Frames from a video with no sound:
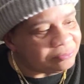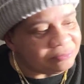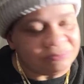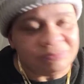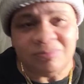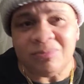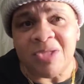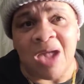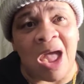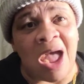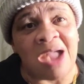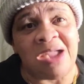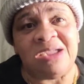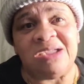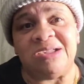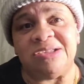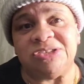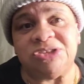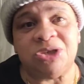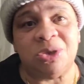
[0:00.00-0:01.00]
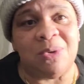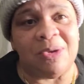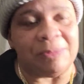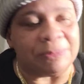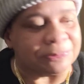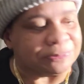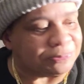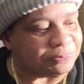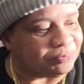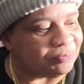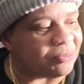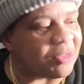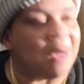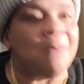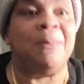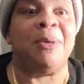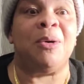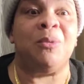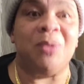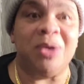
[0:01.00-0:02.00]
I can do it.
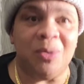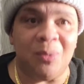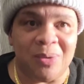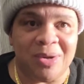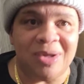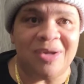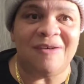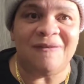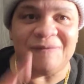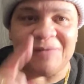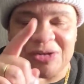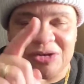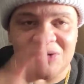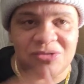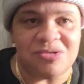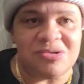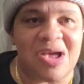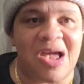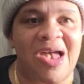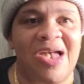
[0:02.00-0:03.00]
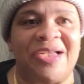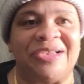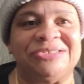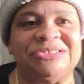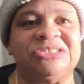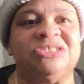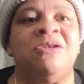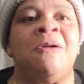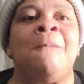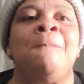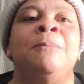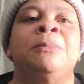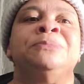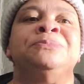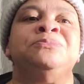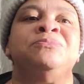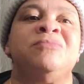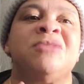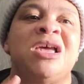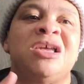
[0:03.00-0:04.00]
But we will for you guys
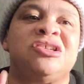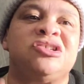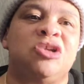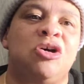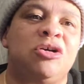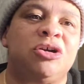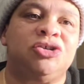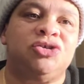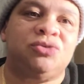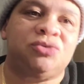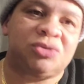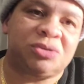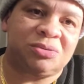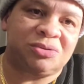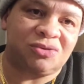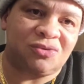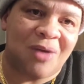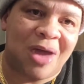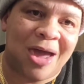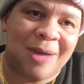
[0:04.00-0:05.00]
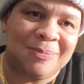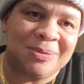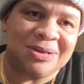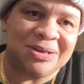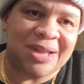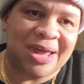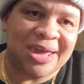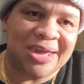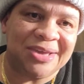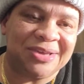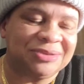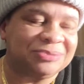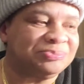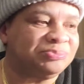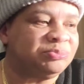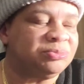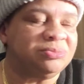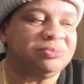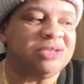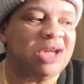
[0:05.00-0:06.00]
as long as you subscribe and like
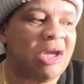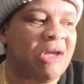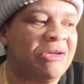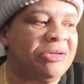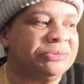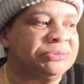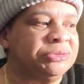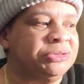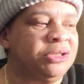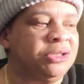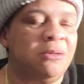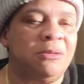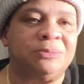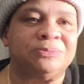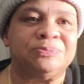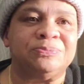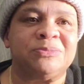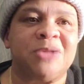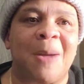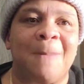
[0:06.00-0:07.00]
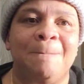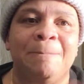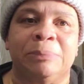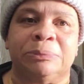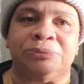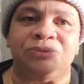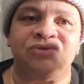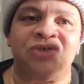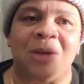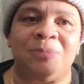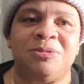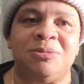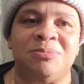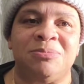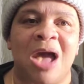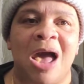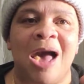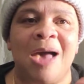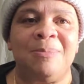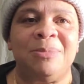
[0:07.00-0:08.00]
and, and um, drop them
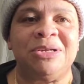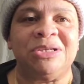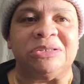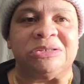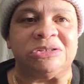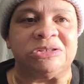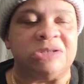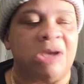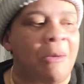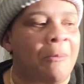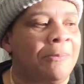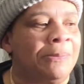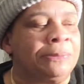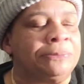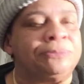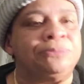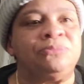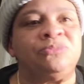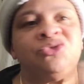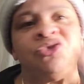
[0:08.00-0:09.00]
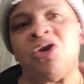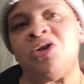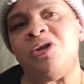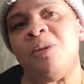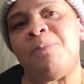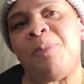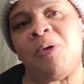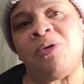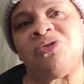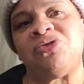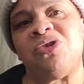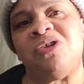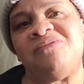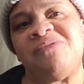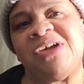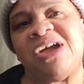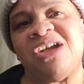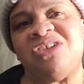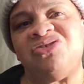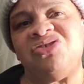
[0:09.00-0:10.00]
comments turn your post
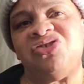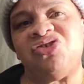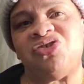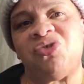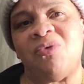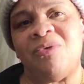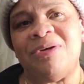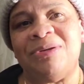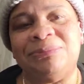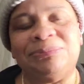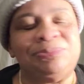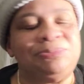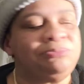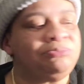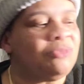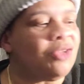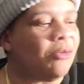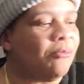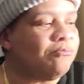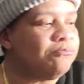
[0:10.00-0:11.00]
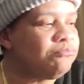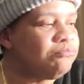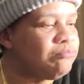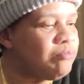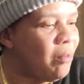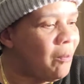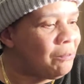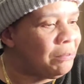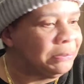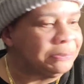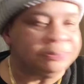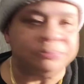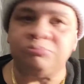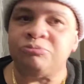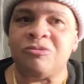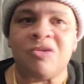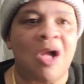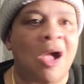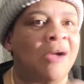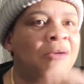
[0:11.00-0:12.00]
notifications on,
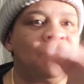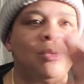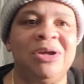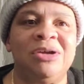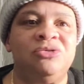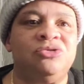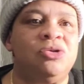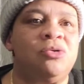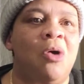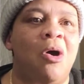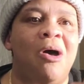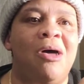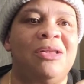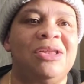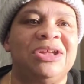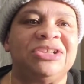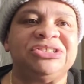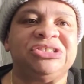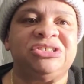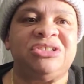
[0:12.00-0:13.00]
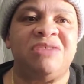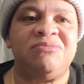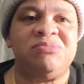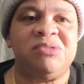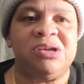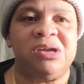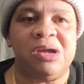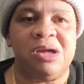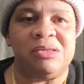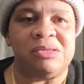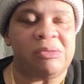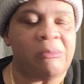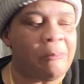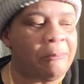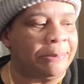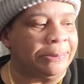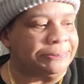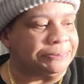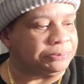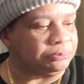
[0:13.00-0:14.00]
and we can do all that stuff together.
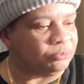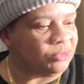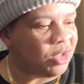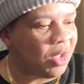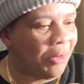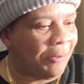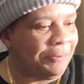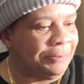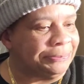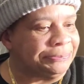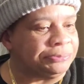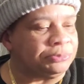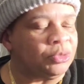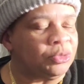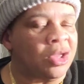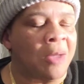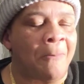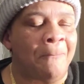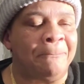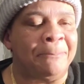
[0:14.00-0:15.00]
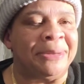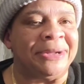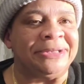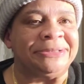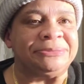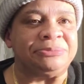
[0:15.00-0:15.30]
But